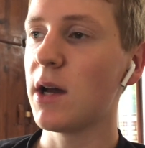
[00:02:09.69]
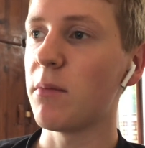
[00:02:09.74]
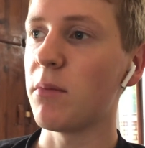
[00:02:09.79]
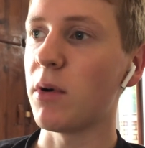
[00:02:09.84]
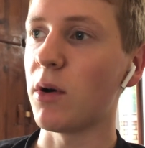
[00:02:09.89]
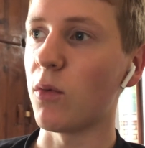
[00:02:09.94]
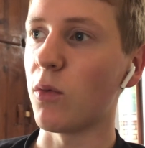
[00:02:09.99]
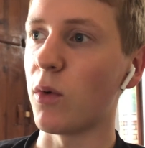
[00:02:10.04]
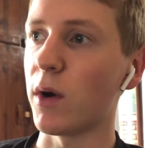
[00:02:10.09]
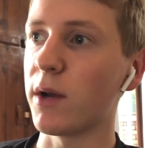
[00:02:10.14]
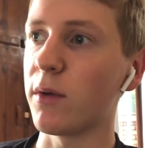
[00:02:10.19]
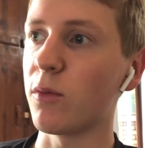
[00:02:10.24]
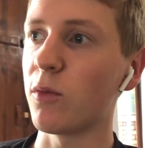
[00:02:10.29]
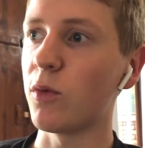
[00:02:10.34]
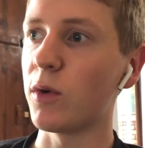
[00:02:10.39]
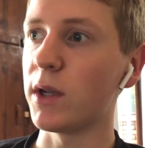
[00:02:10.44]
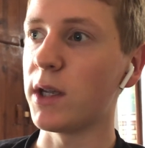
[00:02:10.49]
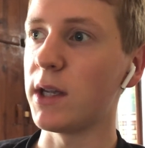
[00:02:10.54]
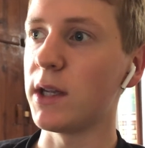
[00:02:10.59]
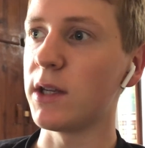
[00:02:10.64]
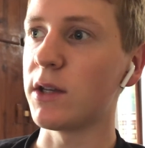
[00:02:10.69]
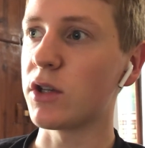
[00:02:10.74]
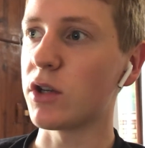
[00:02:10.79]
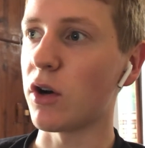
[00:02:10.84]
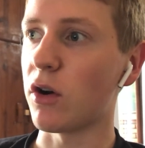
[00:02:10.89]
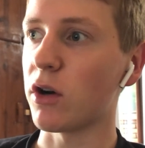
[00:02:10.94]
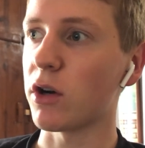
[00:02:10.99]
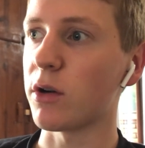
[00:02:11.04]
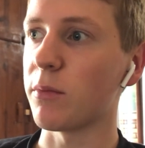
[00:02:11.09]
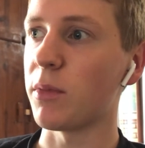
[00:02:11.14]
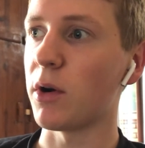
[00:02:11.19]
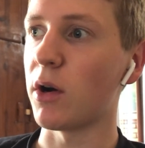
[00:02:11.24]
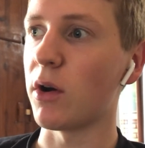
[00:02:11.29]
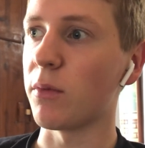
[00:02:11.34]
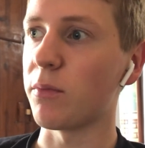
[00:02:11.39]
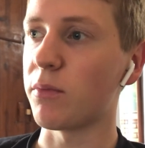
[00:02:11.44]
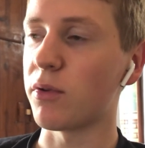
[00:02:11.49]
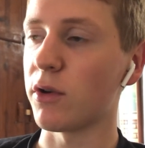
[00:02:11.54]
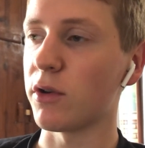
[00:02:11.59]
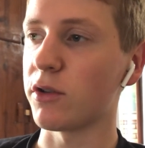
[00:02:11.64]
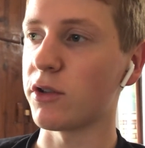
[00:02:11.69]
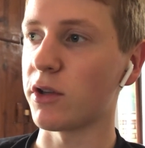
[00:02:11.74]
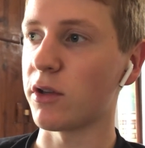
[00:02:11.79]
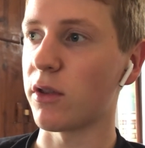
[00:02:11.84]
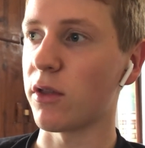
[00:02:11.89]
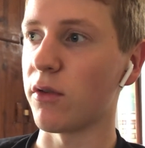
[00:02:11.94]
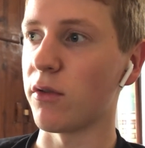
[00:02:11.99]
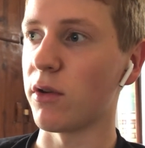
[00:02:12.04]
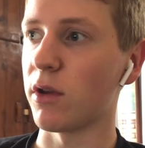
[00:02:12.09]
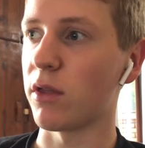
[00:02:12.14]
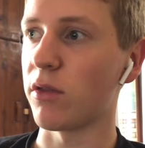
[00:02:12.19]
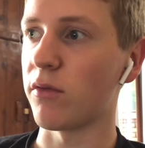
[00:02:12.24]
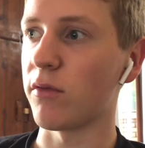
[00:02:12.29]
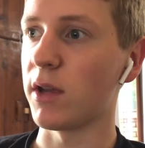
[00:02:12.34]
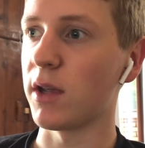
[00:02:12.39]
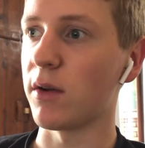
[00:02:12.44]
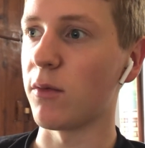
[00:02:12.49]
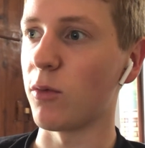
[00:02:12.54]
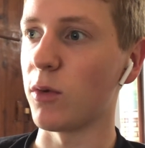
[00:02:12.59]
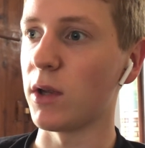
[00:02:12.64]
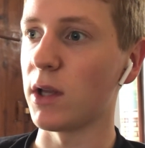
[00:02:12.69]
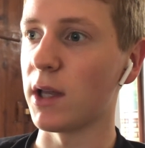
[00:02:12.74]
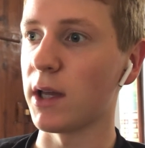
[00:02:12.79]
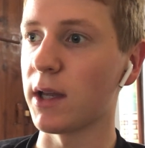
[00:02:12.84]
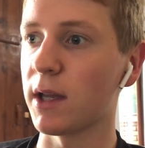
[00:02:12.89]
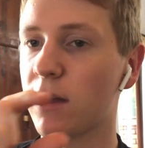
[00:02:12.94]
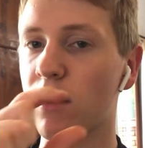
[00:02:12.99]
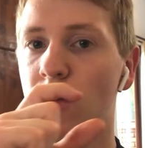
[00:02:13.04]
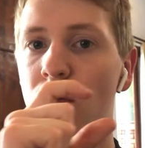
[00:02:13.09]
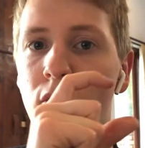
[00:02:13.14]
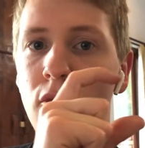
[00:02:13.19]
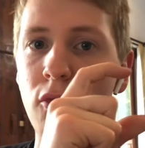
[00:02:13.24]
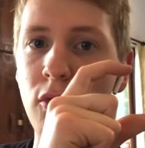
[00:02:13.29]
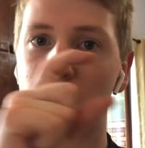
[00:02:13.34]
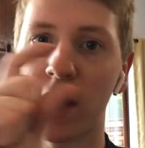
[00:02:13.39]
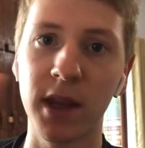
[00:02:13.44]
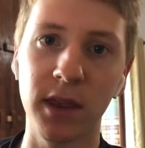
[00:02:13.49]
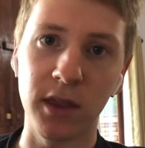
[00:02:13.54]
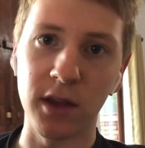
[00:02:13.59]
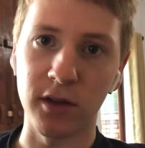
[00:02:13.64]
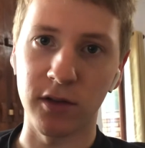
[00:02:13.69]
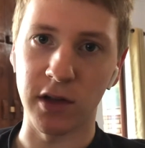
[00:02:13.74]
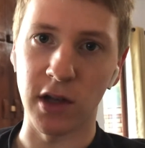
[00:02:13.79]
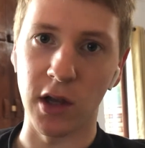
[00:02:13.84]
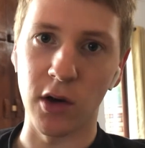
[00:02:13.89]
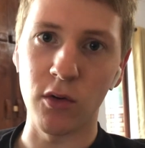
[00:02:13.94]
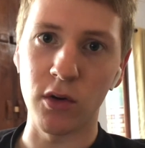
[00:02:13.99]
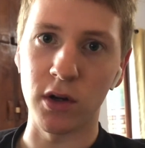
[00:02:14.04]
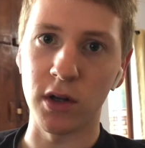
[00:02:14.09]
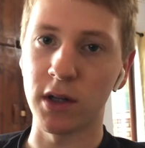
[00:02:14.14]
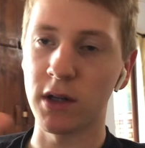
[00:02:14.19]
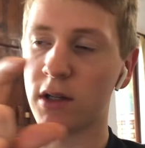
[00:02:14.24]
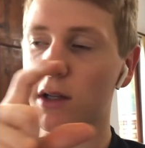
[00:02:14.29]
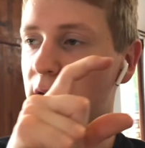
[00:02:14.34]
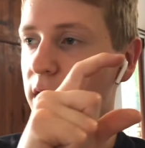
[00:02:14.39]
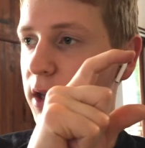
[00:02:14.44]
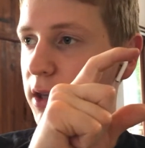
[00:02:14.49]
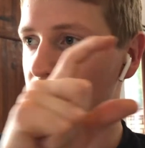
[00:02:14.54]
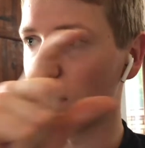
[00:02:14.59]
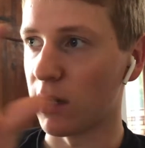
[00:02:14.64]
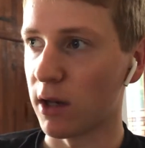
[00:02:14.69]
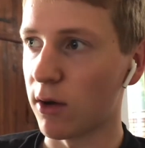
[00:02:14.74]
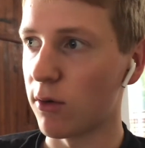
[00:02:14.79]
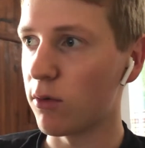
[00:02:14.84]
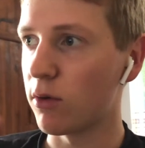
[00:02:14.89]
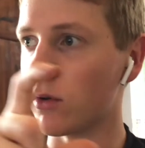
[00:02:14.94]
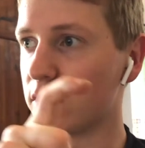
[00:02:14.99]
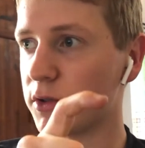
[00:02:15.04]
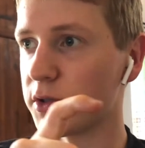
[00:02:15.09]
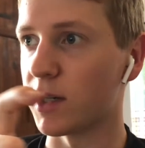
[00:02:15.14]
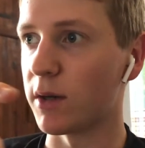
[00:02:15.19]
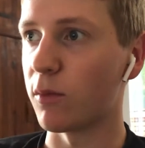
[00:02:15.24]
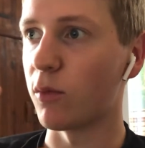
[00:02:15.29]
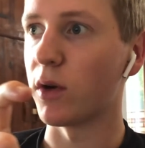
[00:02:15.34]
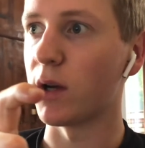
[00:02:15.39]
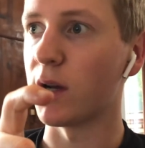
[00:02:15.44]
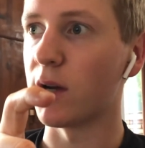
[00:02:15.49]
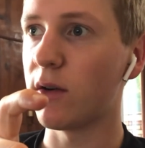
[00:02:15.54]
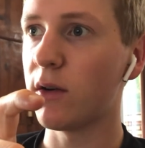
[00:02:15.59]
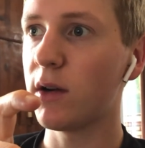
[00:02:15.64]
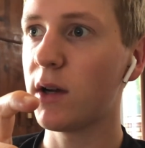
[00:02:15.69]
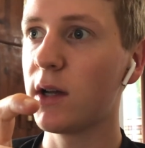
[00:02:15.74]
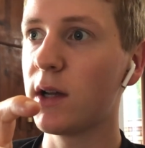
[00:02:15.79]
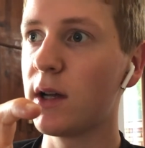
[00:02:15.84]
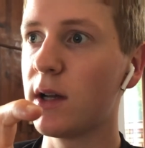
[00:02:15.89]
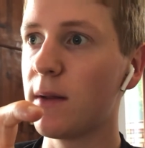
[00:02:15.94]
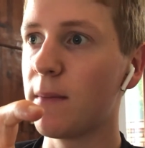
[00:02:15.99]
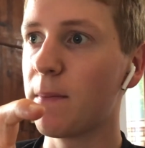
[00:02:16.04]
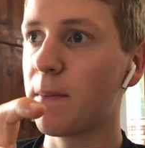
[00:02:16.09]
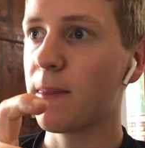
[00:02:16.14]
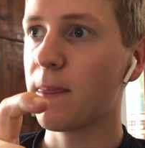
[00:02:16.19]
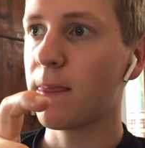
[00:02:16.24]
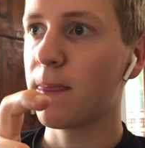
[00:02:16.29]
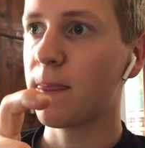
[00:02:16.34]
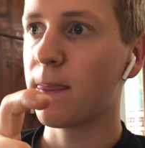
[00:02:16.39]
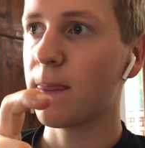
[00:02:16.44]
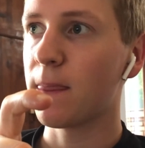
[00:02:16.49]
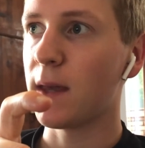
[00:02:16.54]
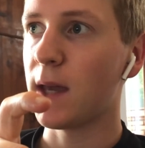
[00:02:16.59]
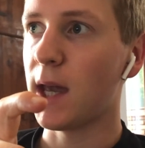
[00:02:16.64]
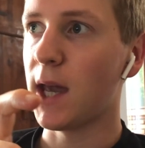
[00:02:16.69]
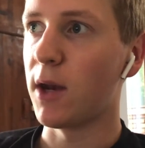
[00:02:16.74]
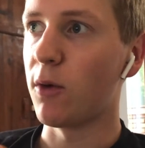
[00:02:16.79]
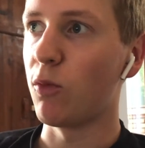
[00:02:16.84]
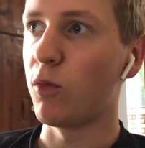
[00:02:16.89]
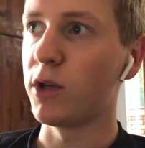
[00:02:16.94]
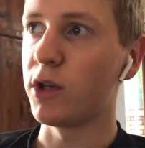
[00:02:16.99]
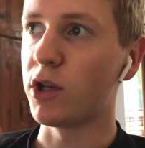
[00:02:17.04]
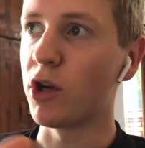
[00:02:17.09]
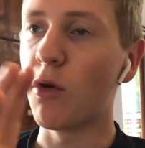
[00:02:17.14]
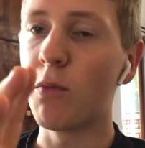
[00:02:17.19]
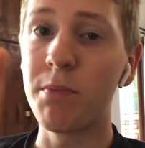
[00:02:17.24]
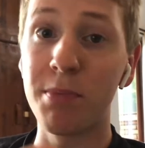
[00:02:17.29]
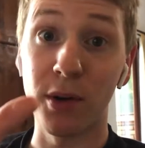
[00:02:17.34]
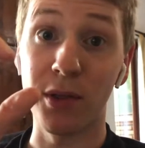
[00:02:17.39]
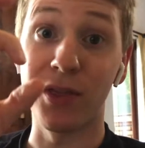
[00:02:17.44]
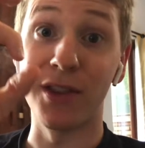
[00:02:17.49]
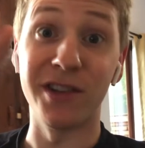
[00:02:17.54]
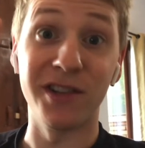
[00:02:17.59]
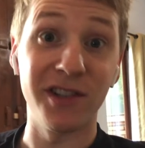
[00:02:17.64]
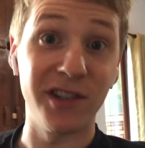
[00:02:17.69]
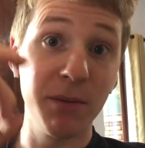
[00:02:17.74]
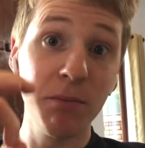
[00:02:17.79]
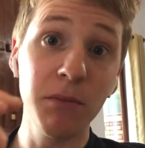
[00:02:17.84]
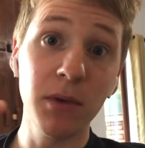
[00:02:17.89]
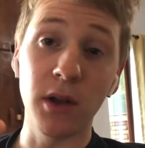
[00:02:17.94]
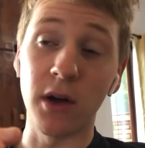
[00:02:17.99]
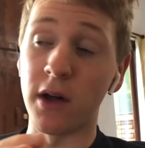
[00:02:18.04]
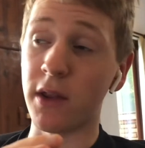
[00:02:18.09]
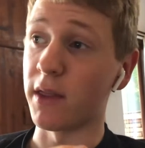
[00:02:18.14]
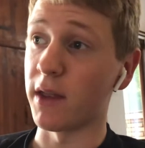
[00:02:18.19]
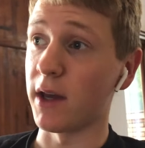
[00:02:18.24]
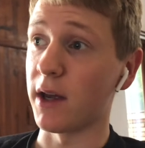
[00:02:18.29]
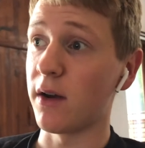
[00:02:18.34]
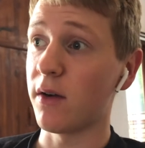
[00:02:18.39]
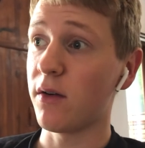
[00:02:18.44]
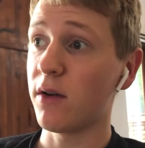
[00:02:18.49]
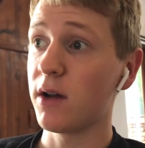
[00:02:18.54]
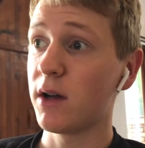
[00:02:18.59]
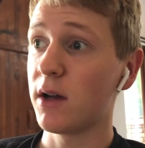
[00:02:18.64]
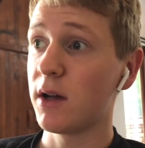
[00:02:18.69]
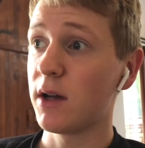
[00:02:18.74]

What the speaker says: But when we talk about Project 33 and we like write the slogan, like the logo somewhere, and we don't put the symbol on there,